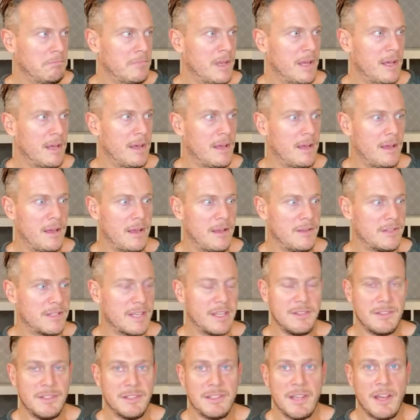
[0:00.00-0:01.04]
a
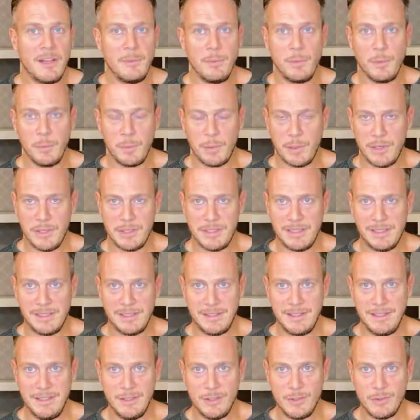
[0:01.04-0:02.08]
schizotypal
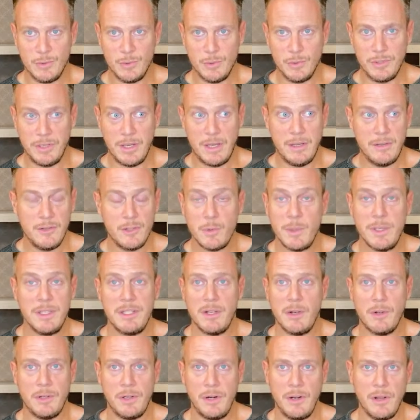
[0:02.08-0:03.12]
personality disorder, switch it
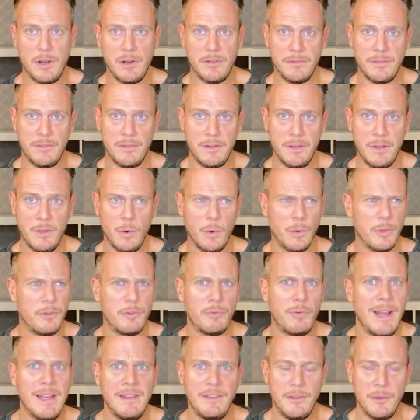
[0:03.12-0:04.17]
on and off, or
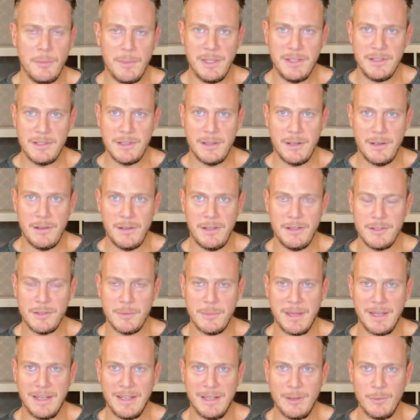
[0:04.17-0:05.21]
threaten them into
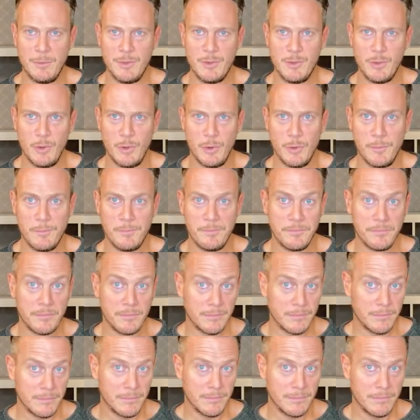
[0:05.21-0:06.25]
making it withdraw.
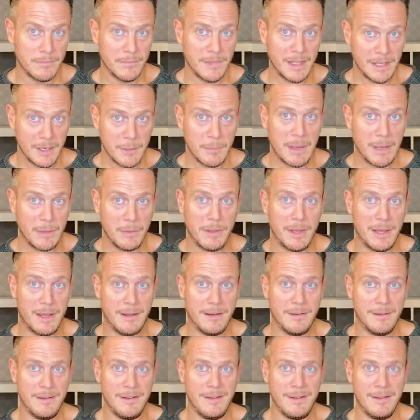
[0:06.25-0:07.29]
Think about that.
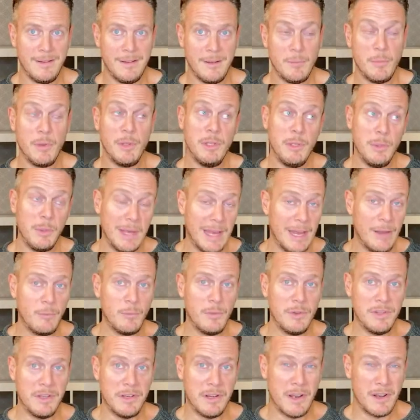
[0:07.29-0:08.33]
But you can
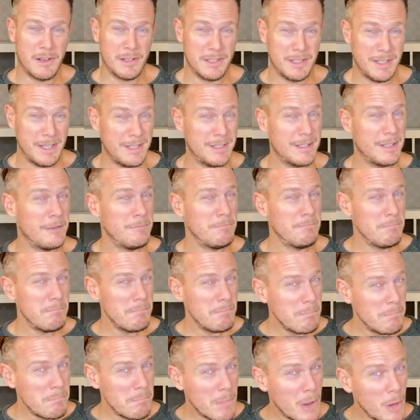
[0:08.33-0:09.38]
with a narcissist,
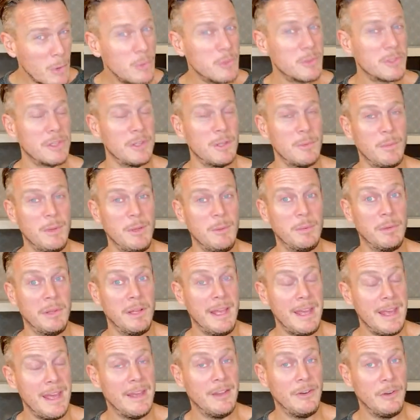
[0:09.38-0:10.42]
and most of the people
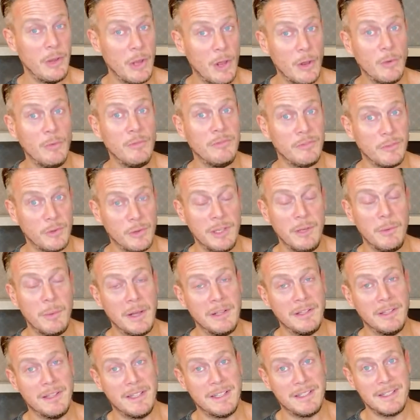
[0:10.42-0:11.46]
here know fully
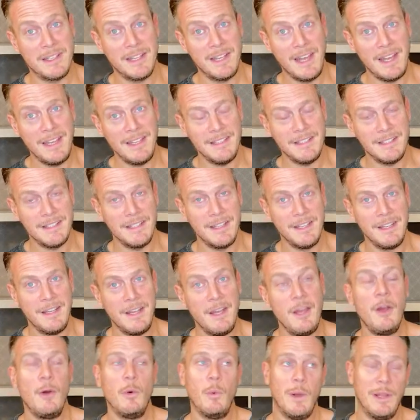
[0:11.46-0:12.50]
well that that's the case.
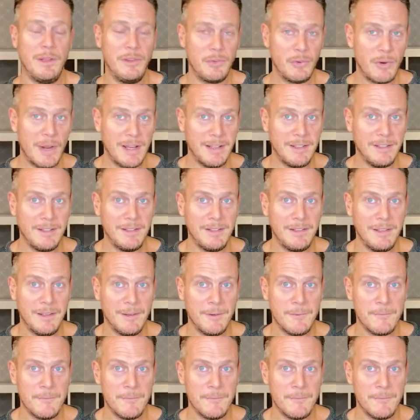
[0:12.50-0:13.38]
When threatened,